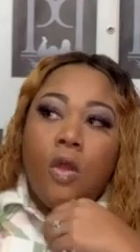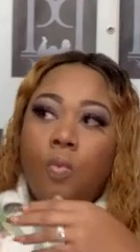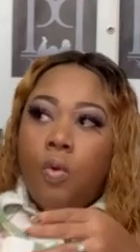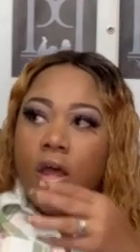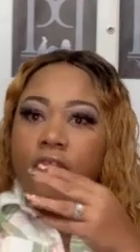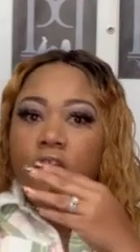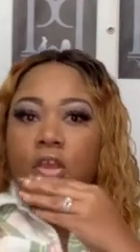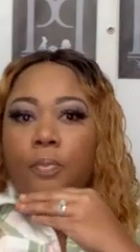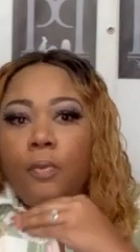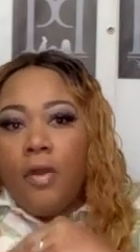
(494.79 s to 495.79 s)
Whether
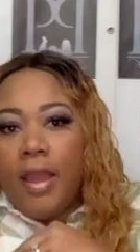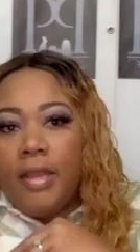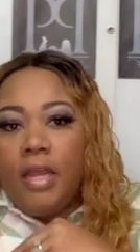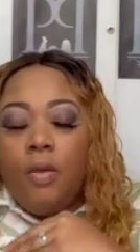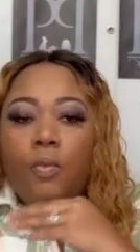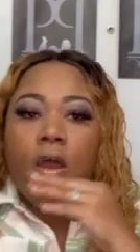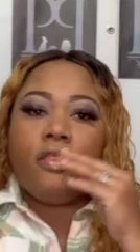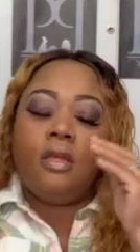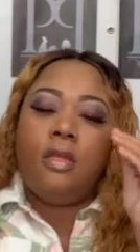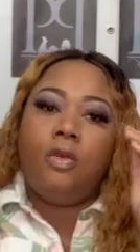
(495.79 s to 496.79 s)
you pregnant, whether
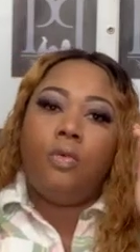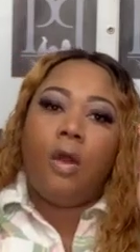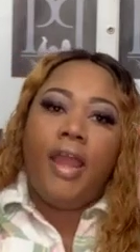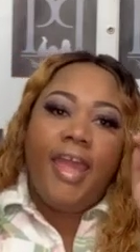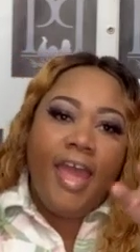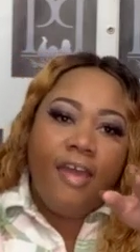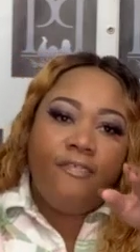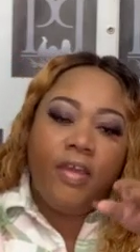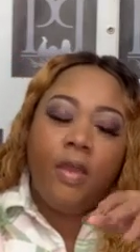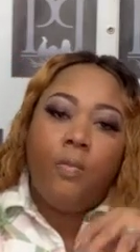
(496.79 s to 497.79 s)
you are
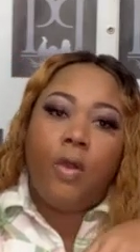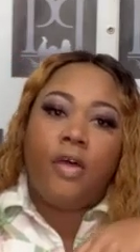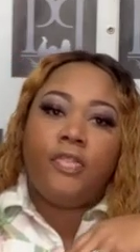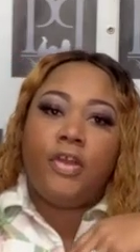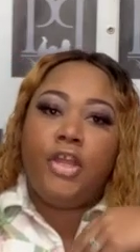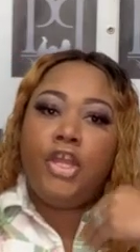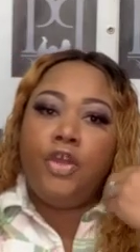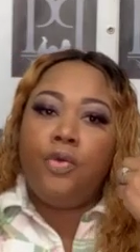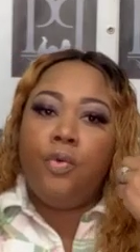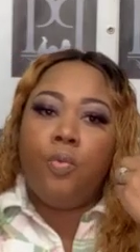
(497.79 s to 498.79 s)
heavy, whether
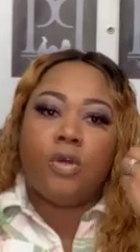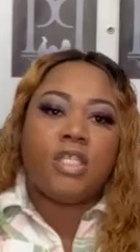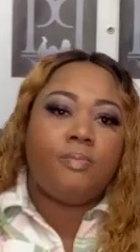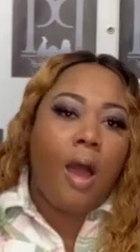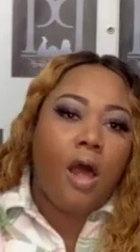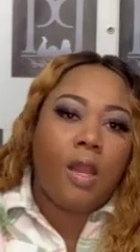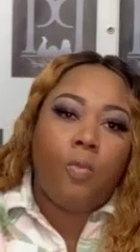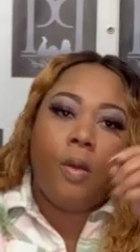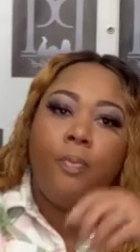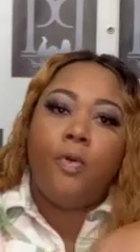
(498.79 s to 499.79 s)
you were small at
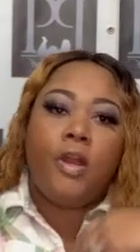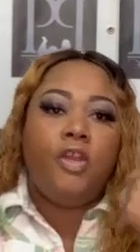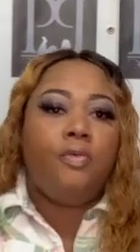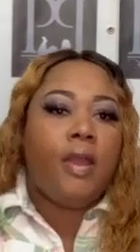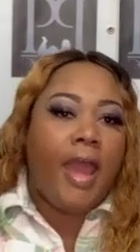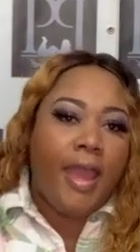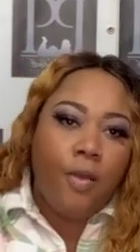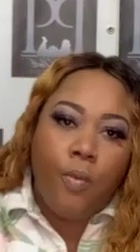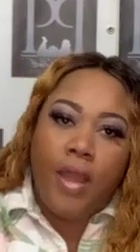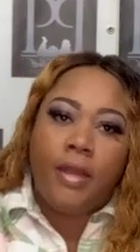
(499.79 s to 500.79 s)
one point and you gained
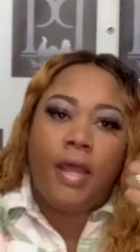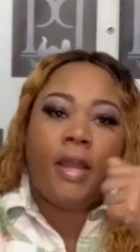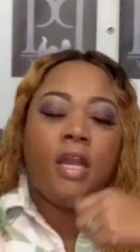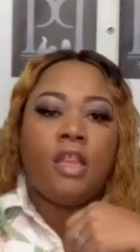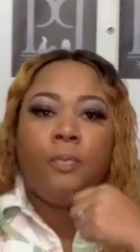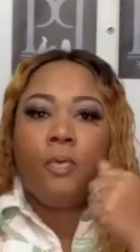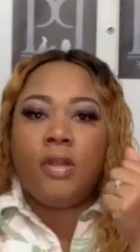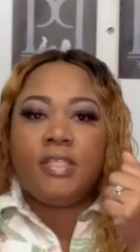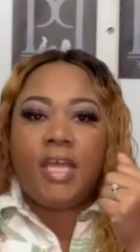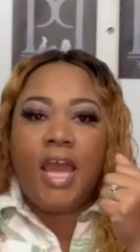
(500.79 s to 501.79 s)
weight at another point
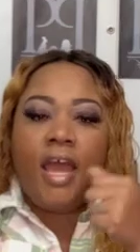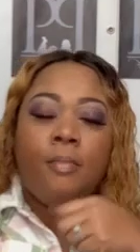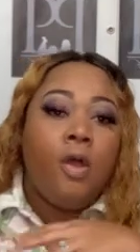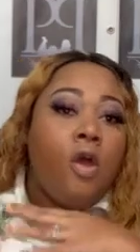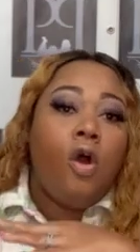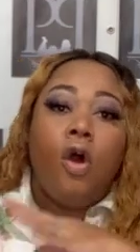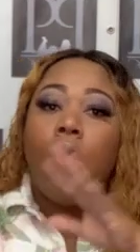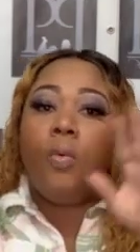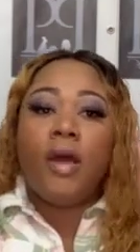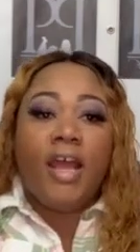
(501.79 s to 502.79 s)
in time,
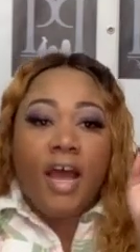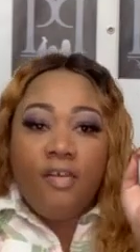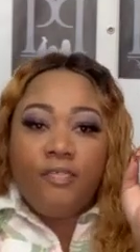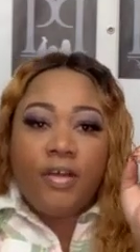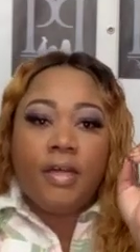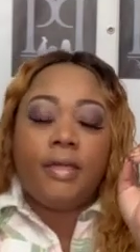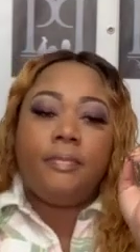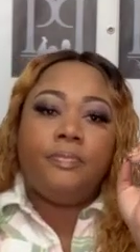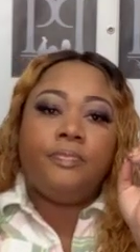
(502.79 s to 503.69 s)
or whatever